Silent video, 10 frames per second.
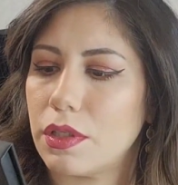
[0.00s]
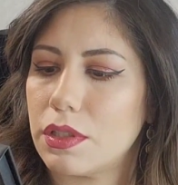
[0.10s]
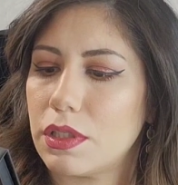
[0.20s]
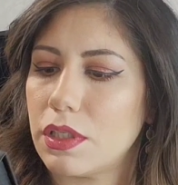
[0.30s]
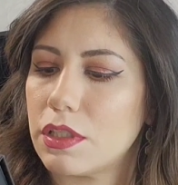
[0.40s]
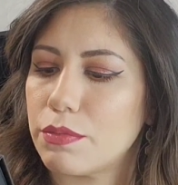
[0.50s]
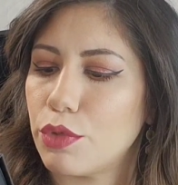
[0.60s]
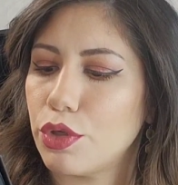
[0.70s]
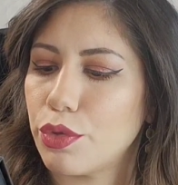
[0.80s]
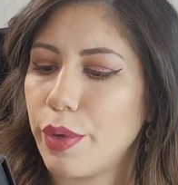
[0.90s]
this is
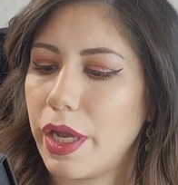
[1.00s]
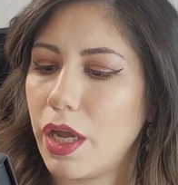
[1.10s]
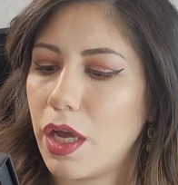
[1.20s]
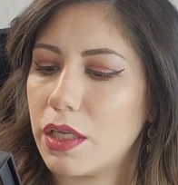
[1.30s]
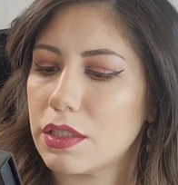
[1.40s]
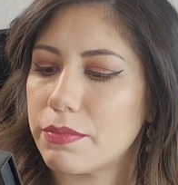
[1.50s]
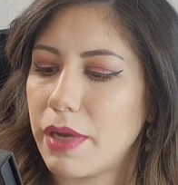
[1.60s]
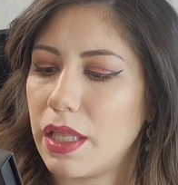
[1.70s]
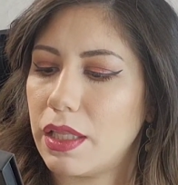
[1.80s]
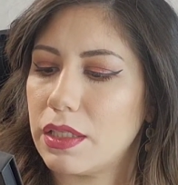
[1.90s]
Mood Crayons
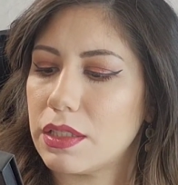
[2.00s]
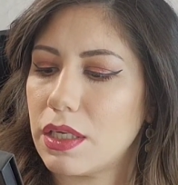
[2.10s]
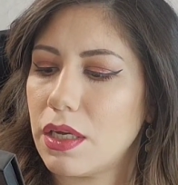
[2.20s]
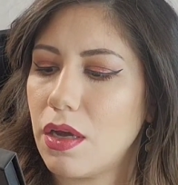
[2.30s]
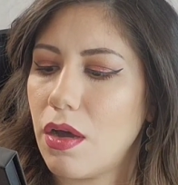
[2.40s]
by Linda